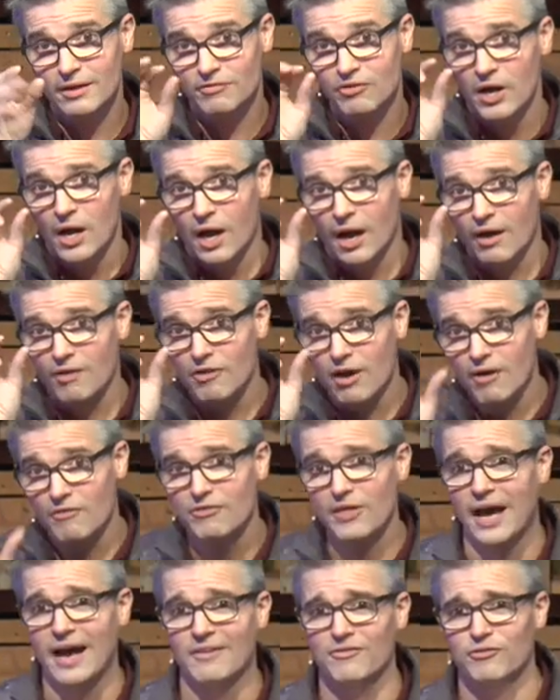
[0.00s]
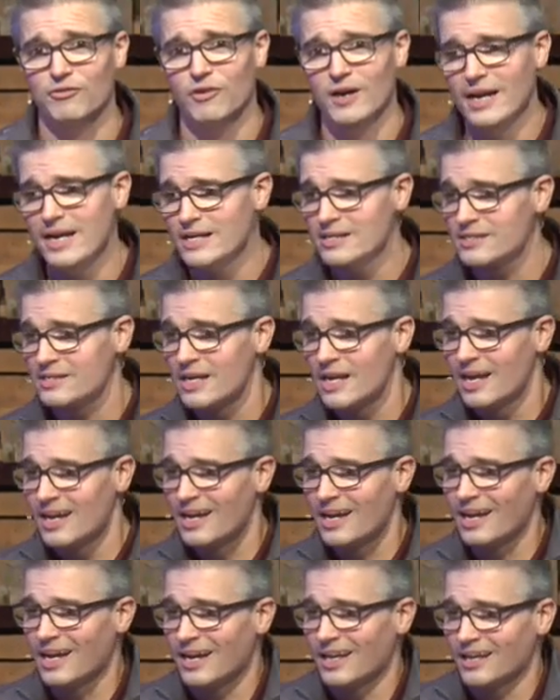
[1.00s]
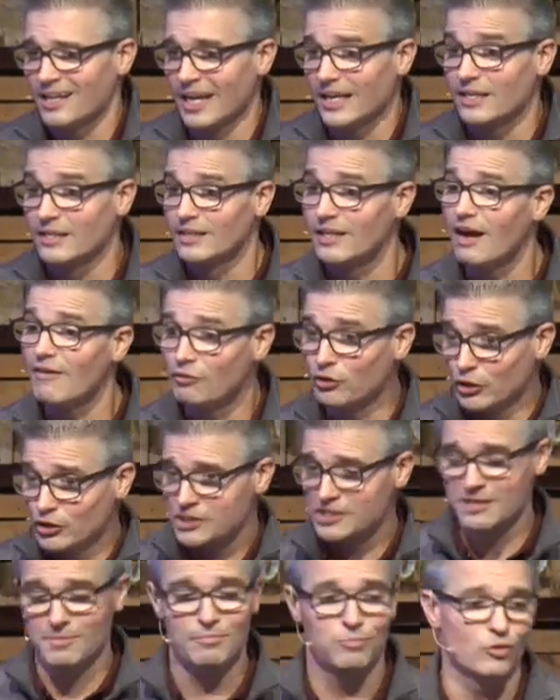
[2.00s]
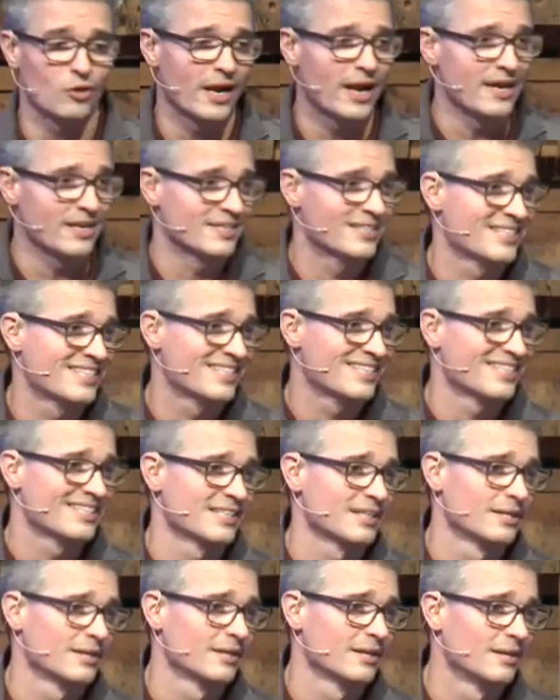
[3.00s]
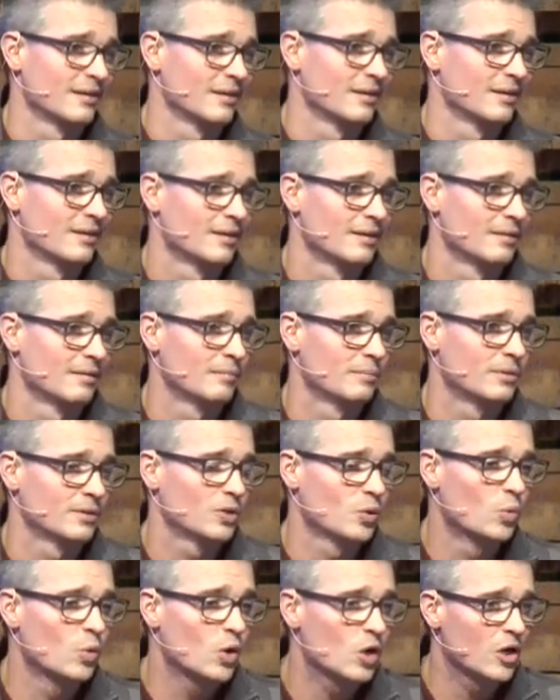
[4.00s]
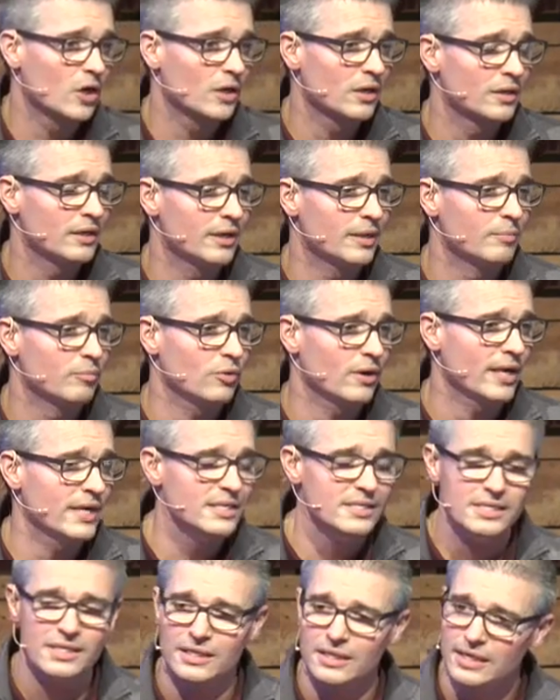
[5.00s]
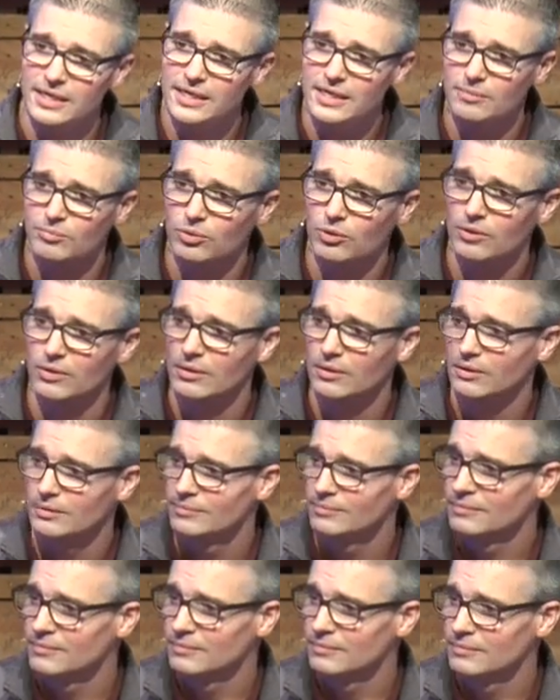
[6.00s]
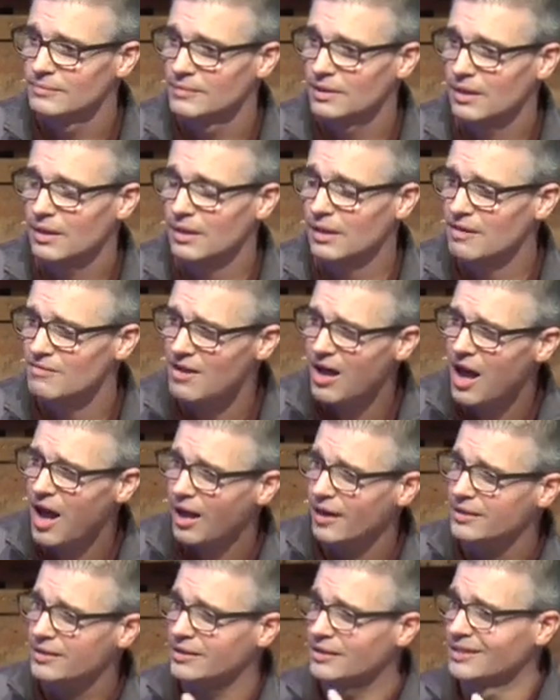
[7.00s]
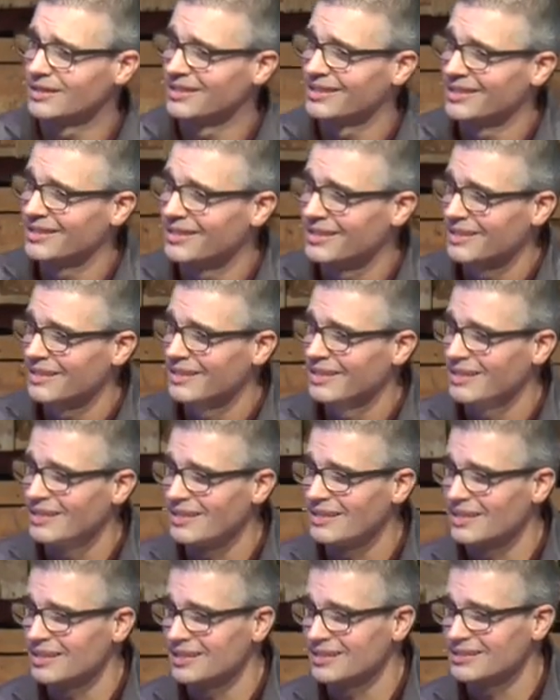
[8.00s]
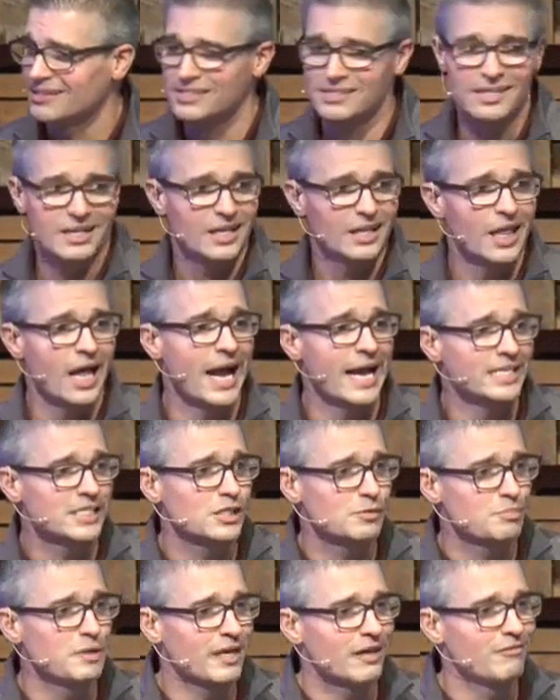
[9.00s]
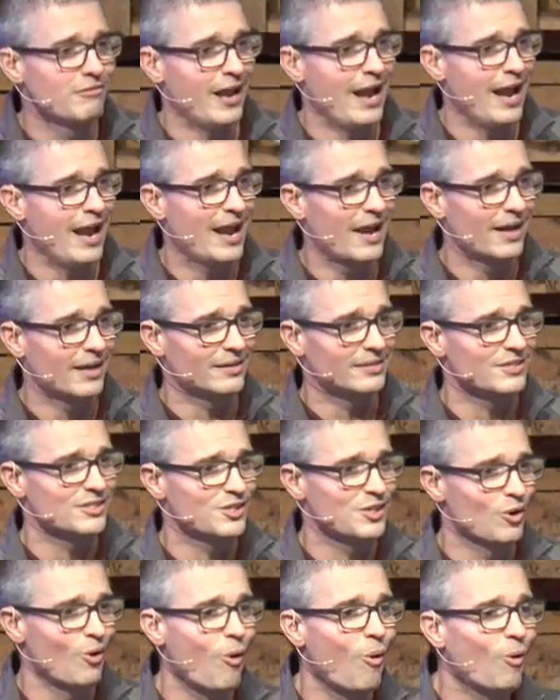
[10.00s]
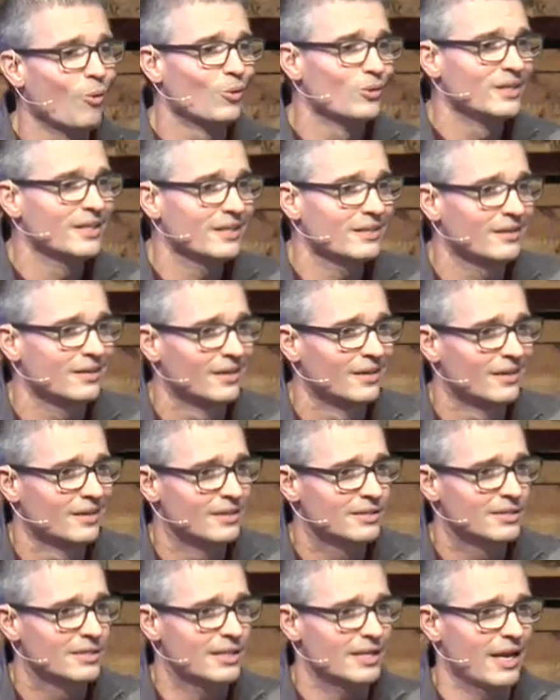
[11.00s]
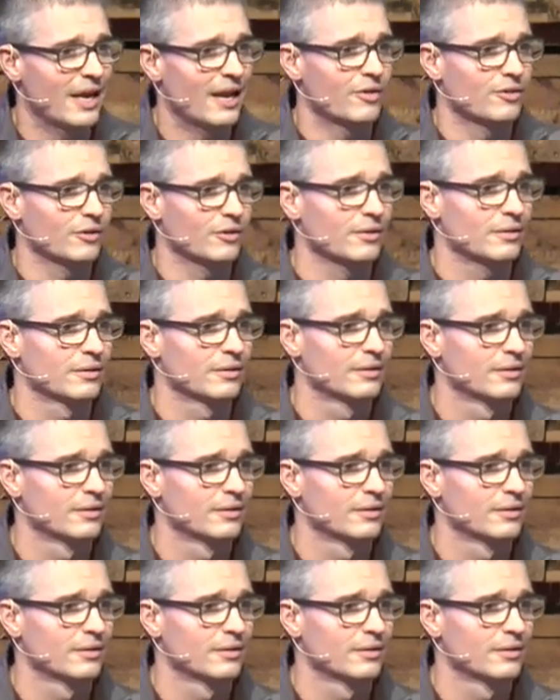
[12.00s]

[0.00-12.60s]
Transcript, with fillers: of, of, of, that phrase eh, eh, like a lover's embrace, but the word embrace in the Hebrew, chavak, it's the clasping of hands, the holding together.